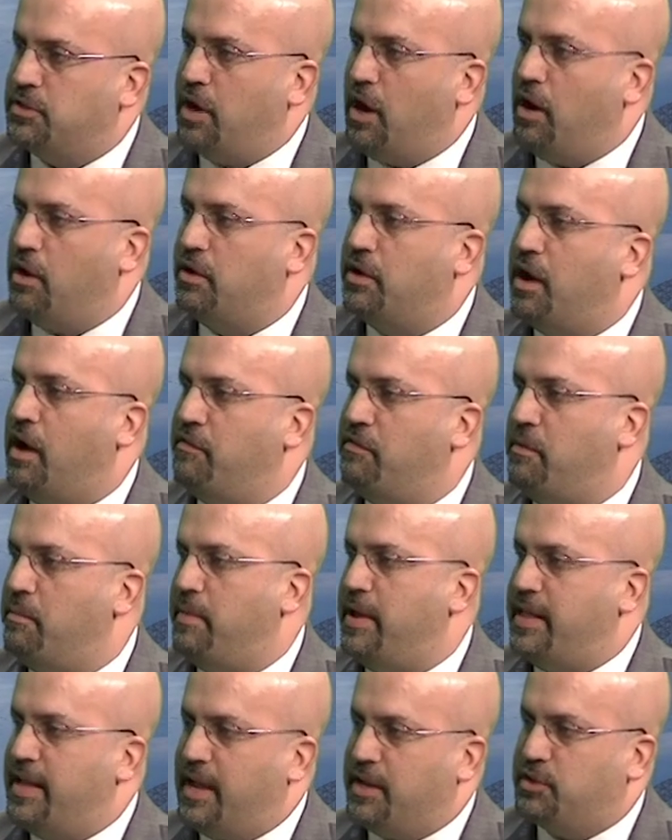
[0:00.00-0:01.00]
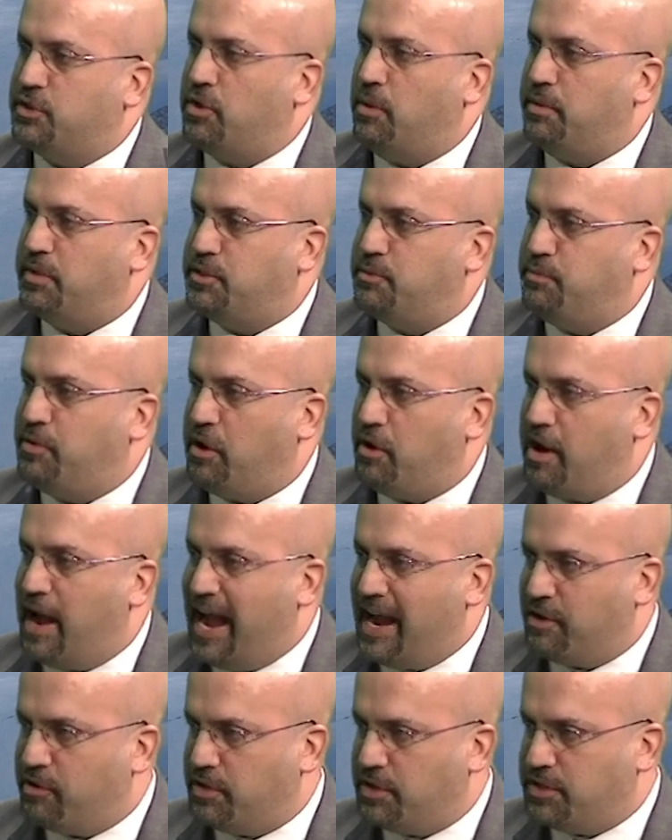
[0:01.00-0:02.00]
our government has so much
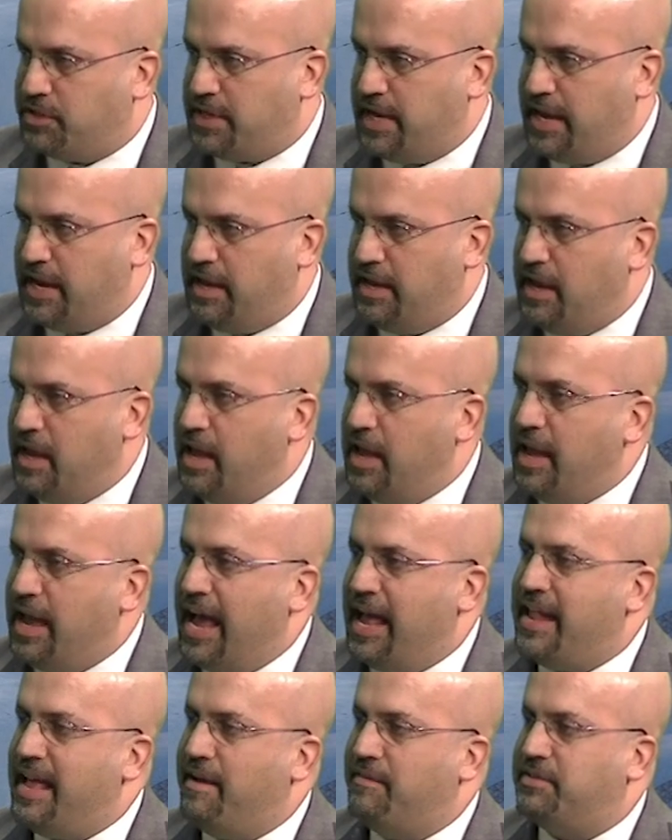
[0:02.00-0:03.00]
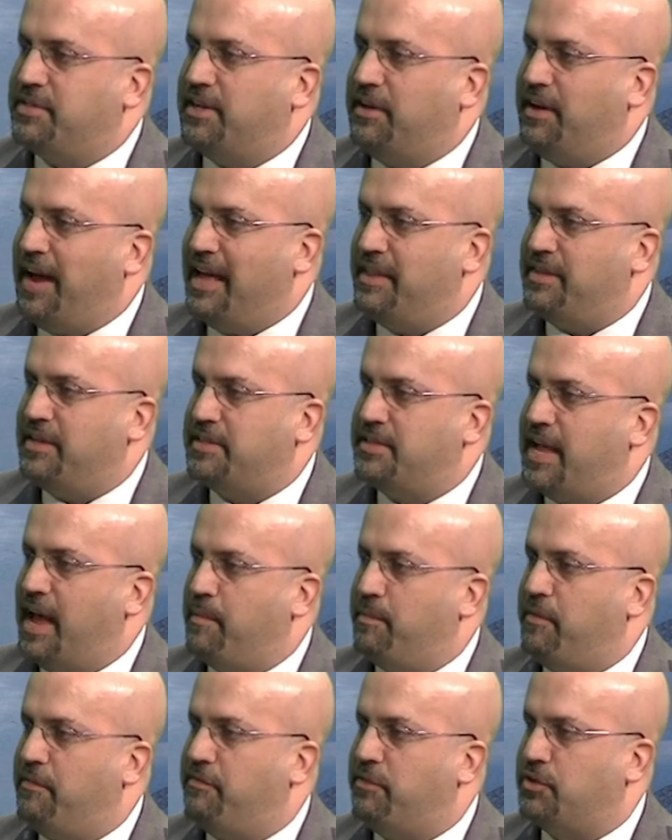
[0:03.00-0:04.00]
bureaucracy and has allowed this to
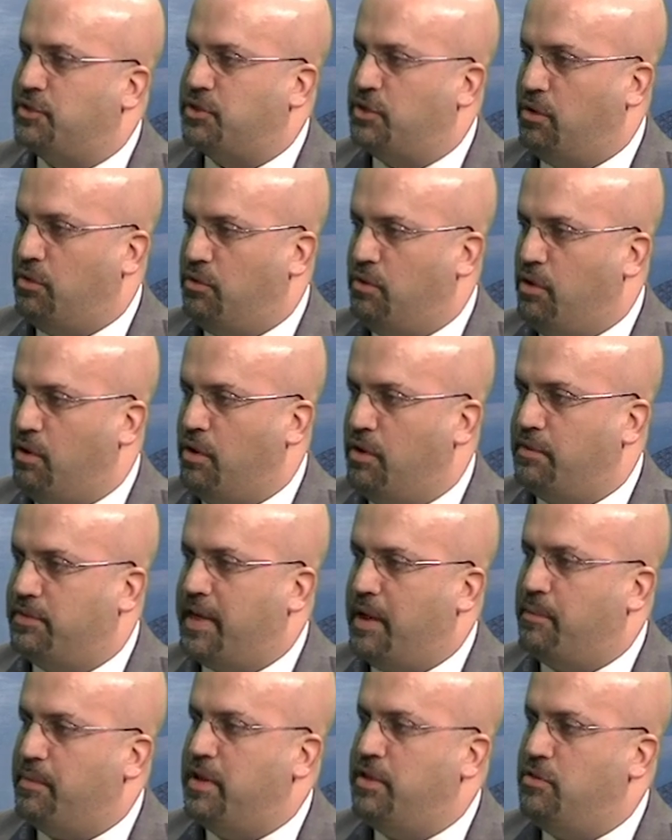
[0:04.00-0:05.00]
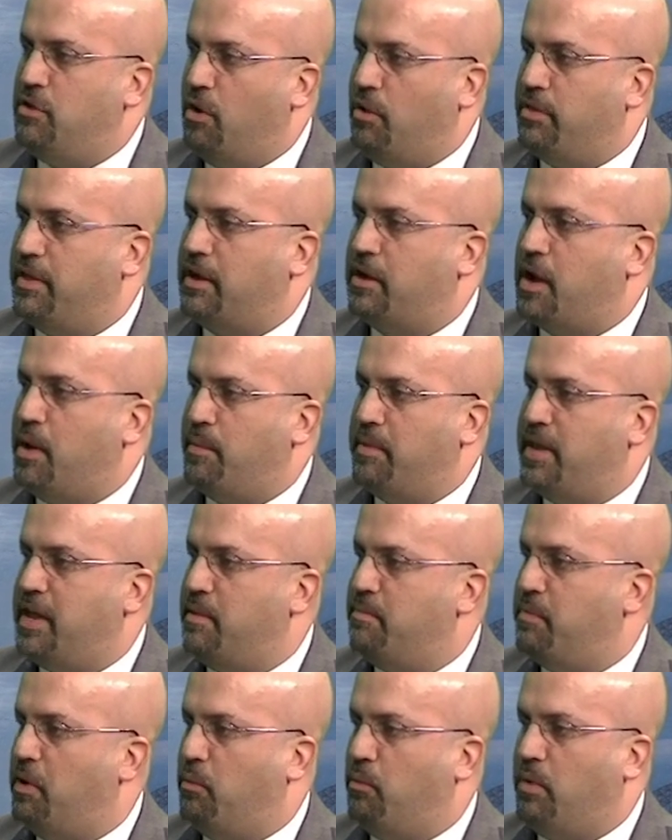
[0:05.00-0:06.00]
happen for so long that we know they're coming
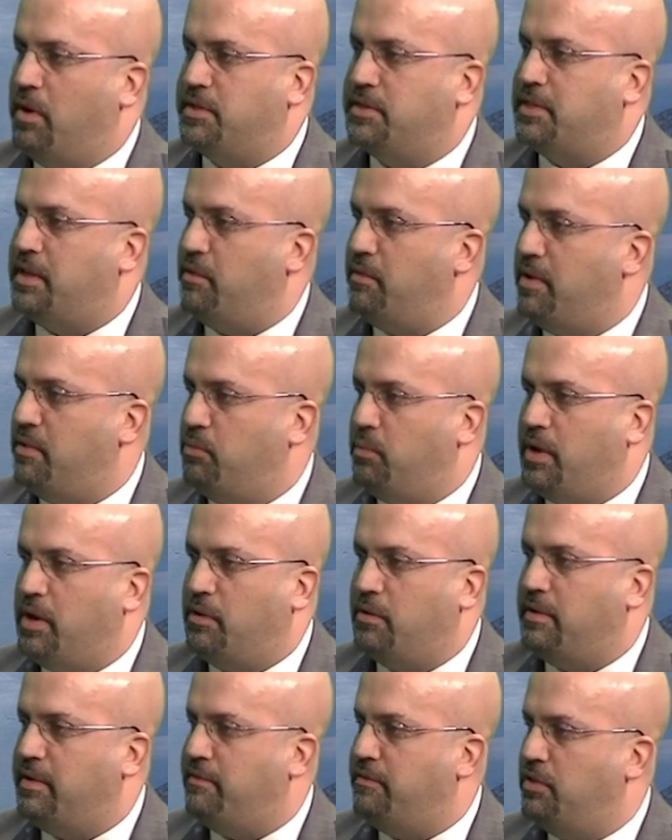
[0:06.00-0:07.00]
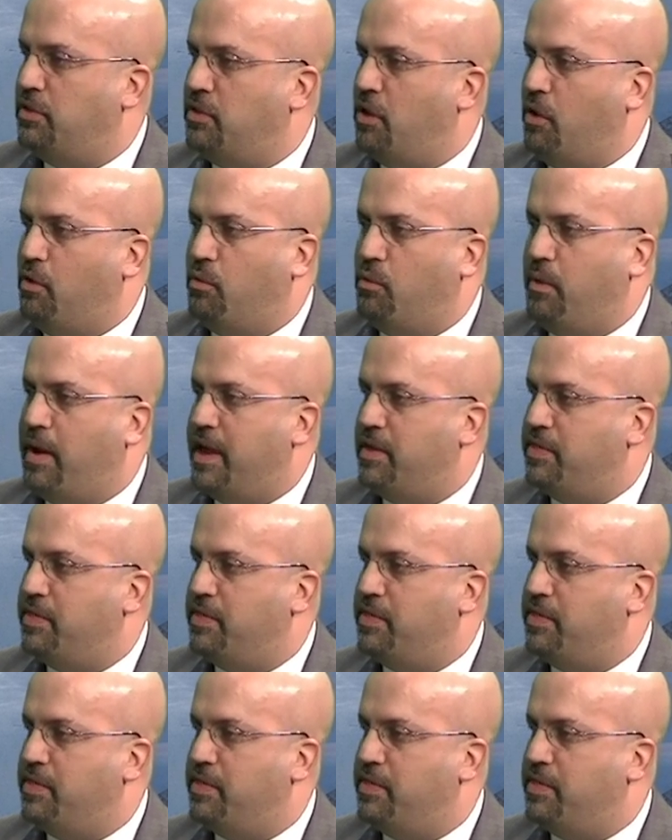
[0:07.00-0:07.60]
in, but once they're in, we don't even know where